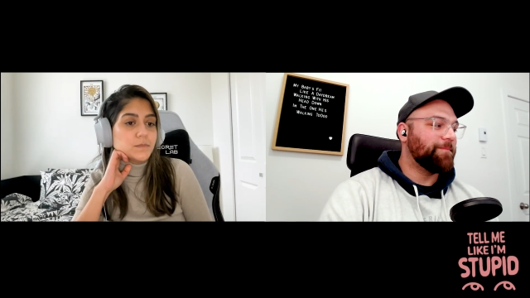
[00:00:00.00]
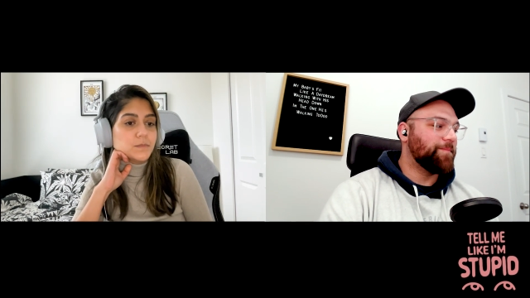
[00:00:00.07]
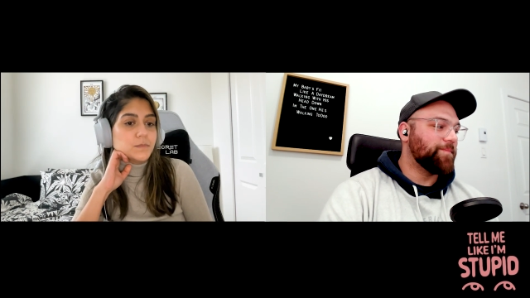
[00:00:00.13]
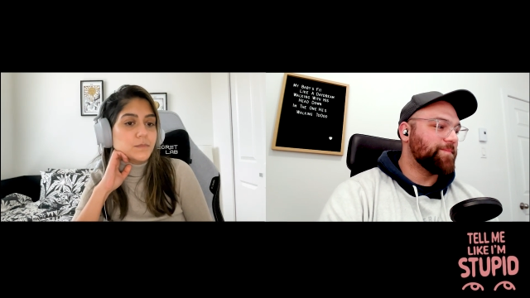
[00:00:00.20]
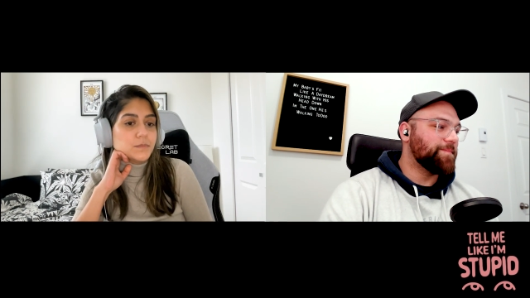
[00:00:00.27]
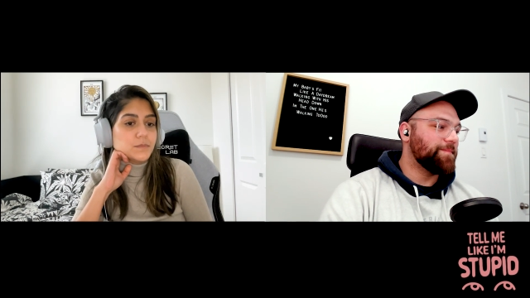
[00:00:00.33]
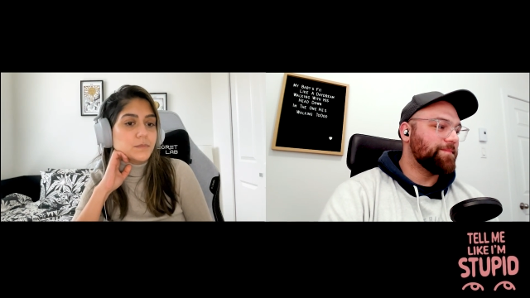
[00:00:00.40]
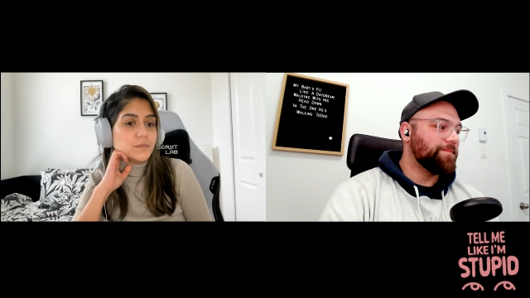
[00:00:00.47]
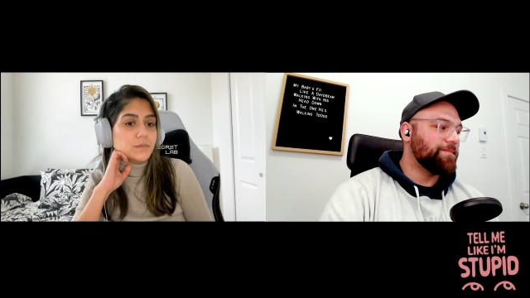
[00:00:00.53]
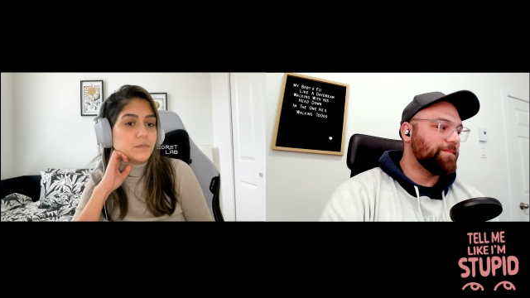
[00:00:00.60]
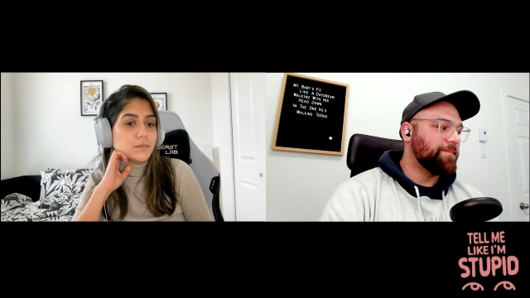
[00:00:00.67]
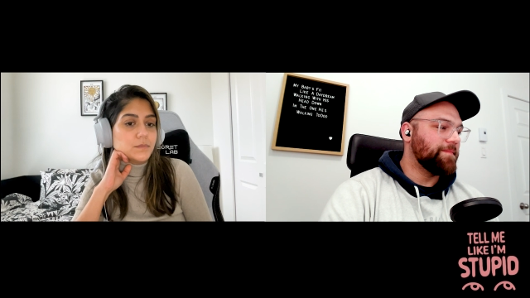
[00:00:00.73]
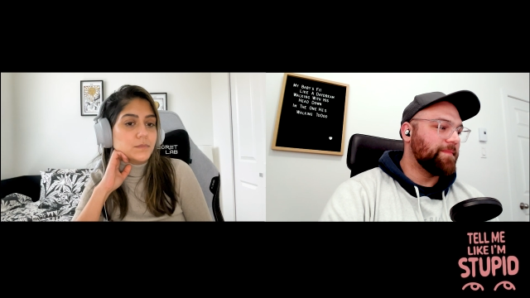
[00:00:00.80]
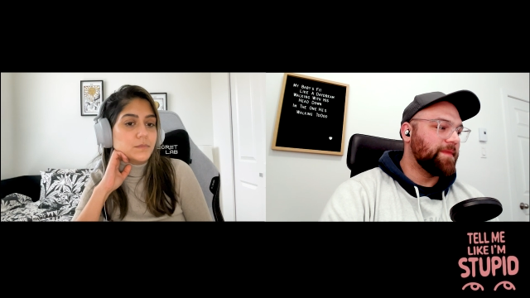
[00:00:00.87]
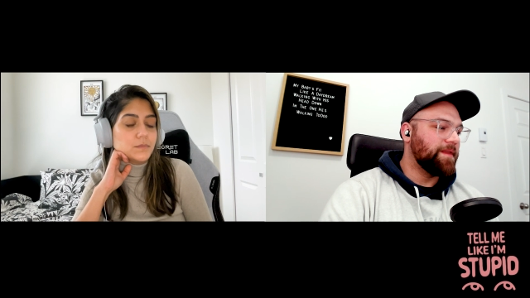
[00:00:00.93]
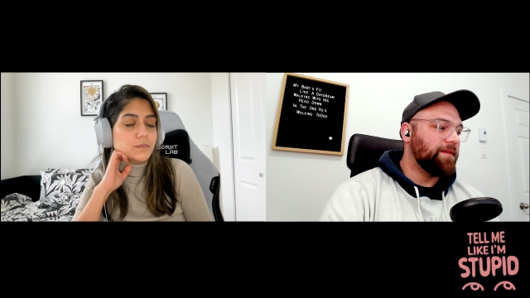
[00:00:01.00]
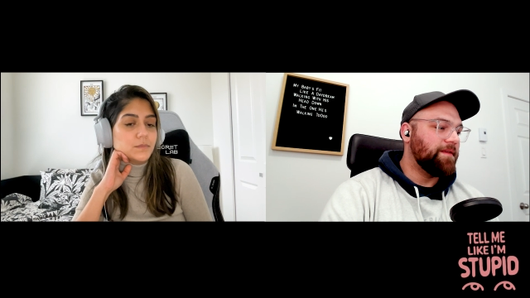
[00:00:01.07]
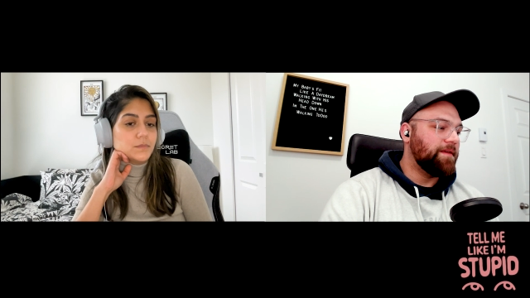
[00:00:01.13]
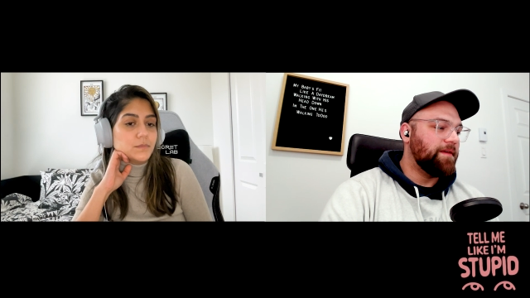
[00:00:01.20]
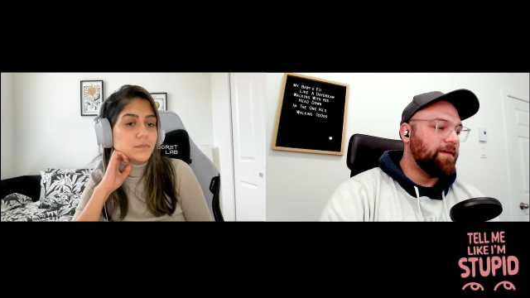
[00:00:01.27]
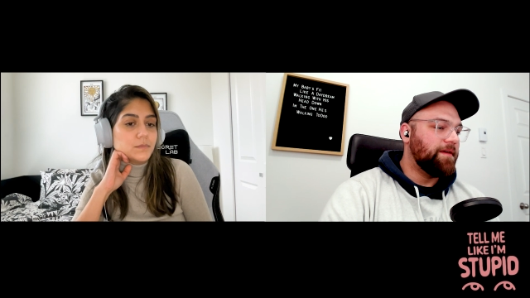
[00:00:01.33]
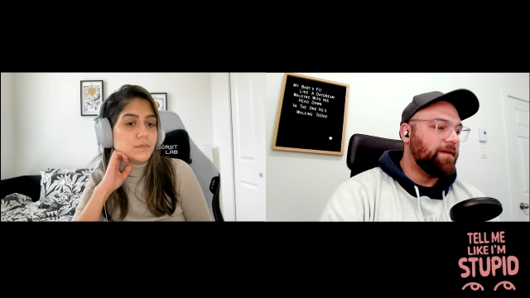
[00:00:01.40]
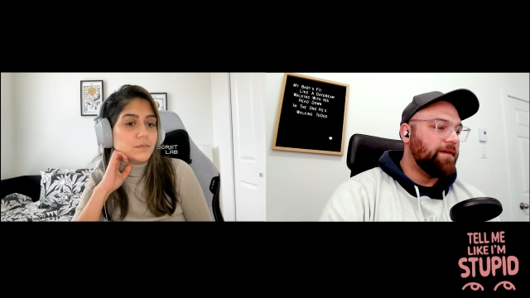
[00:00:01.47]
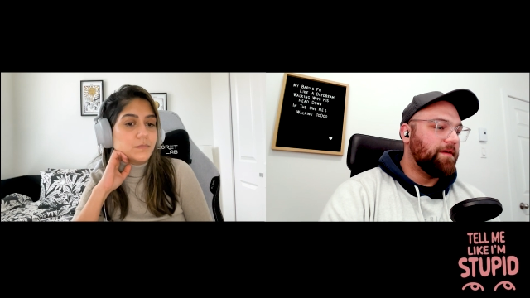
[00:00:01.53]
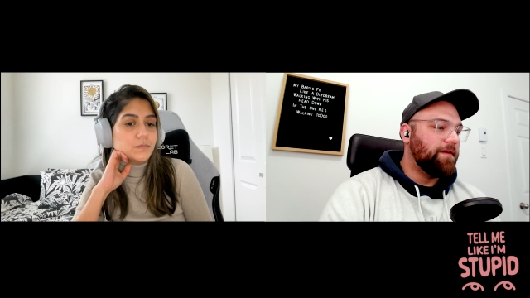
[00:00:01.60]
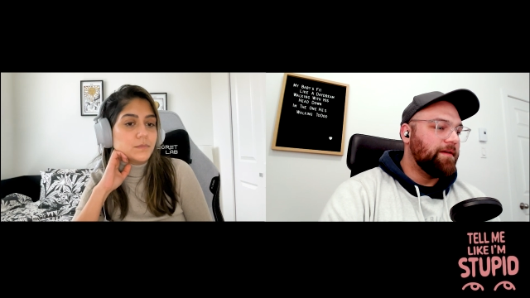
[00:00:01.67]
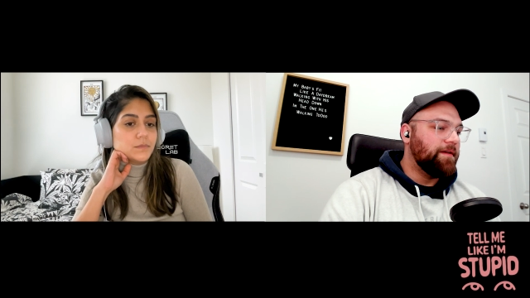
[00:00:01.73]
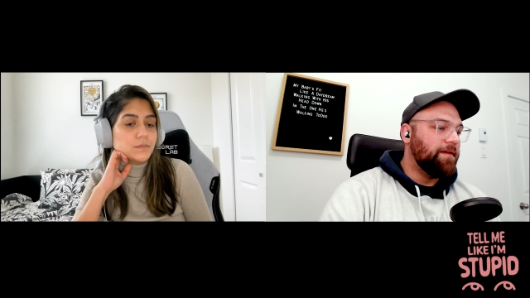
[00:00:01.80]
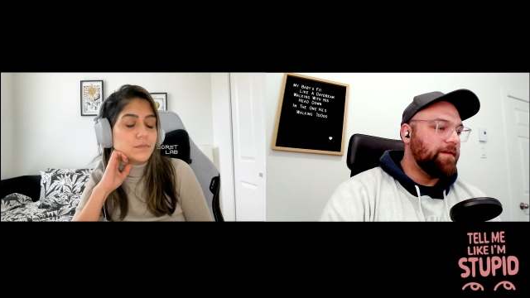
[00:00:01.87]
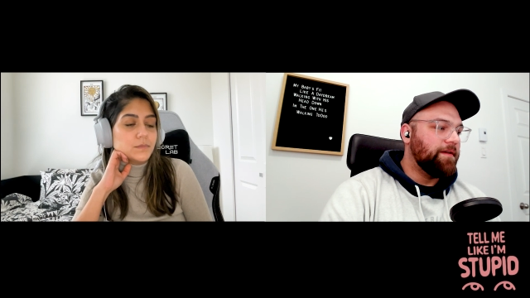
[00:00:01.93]

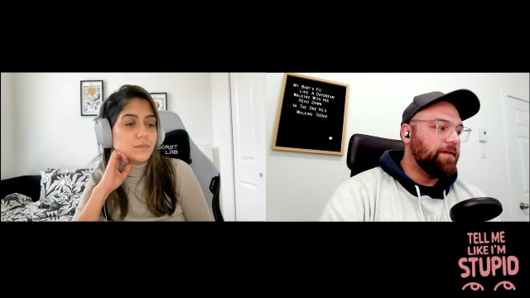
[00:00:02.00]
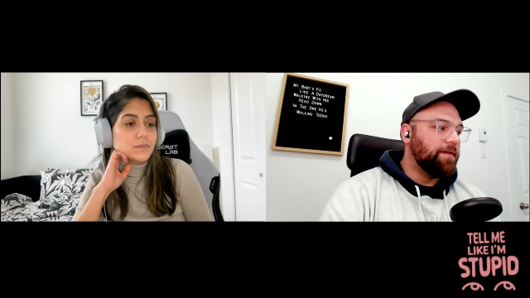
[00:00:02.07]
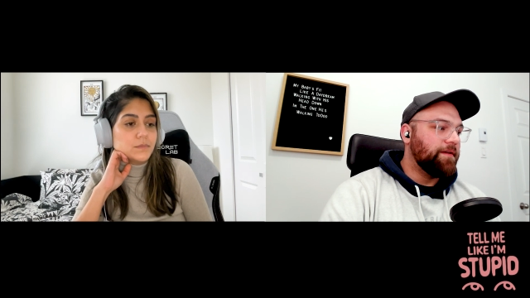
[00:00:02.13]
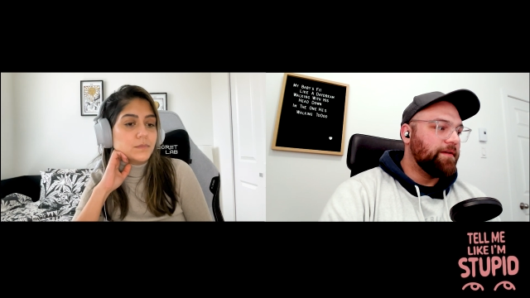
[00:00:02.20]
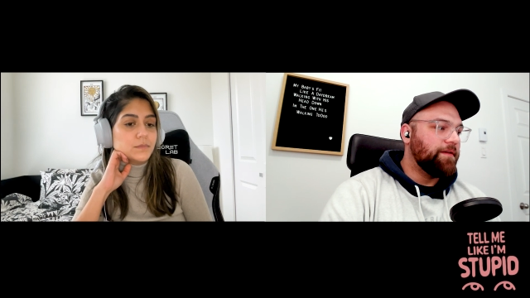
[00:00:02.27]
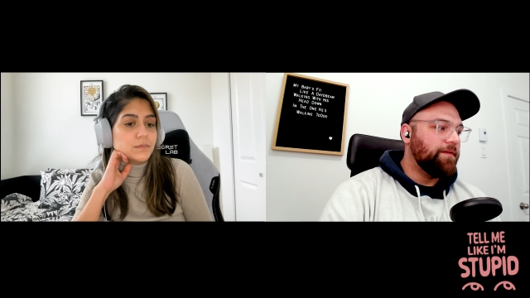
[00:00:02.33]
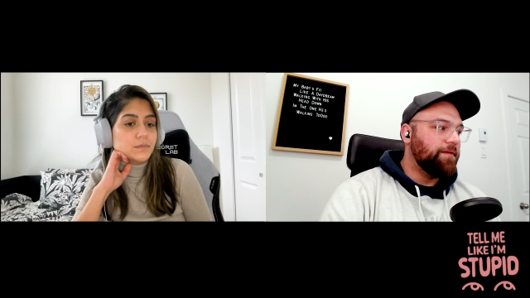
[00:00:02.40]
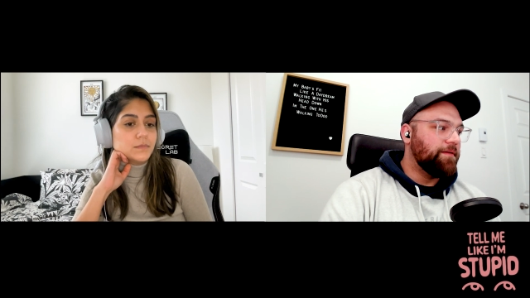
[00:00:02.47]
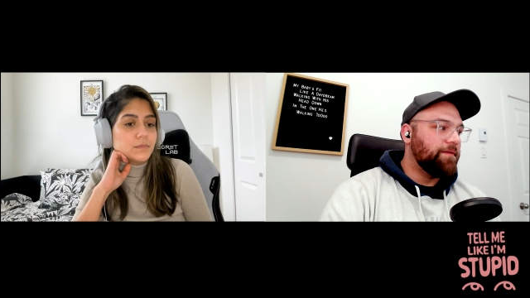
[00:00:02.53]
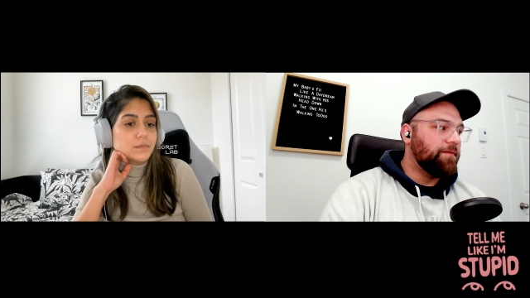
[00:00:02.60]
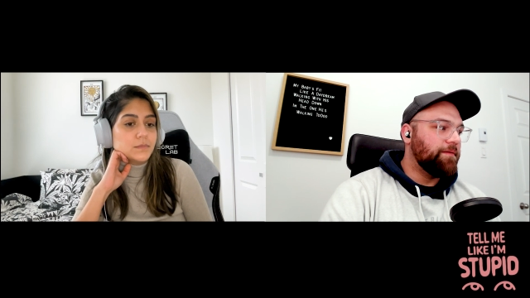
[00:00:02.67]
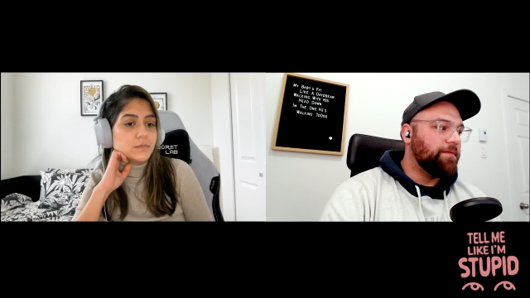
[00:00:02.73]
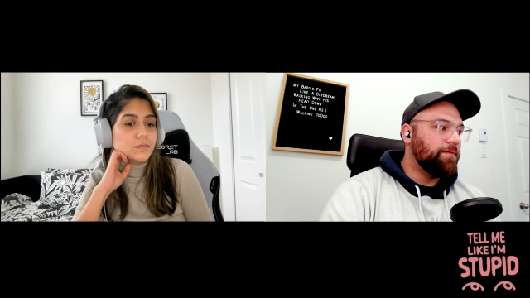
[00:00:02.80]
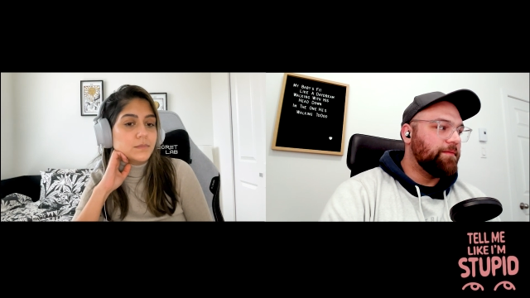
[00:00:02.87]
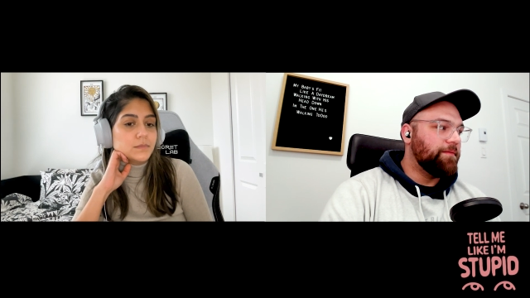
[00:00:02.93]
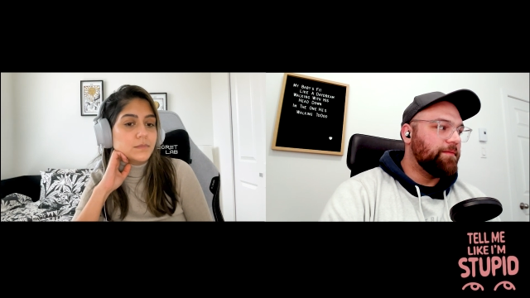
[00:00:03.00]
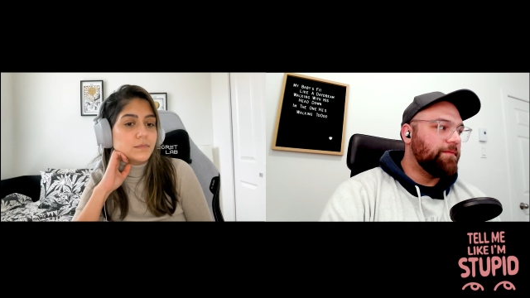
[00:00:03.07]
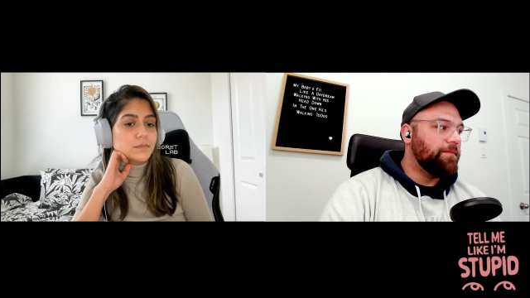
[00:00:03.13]
[no speech]